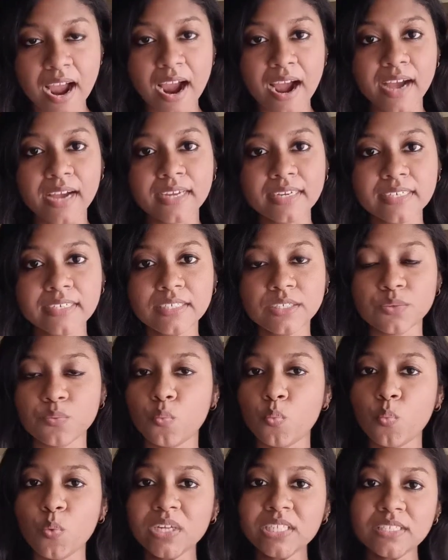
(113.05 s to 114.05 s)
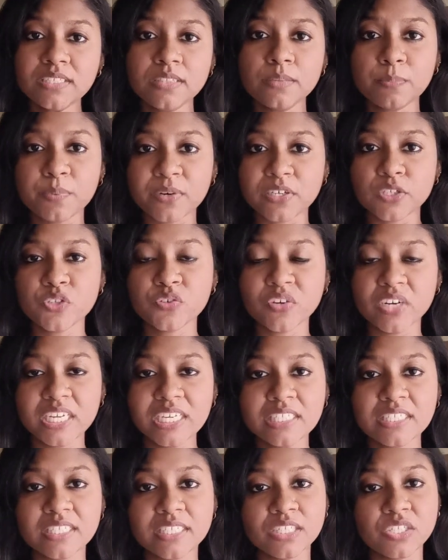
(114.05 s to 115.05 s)
and once the press
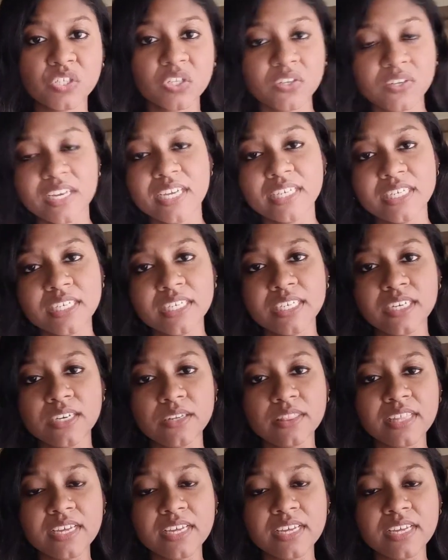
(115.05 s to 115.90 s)
release is created,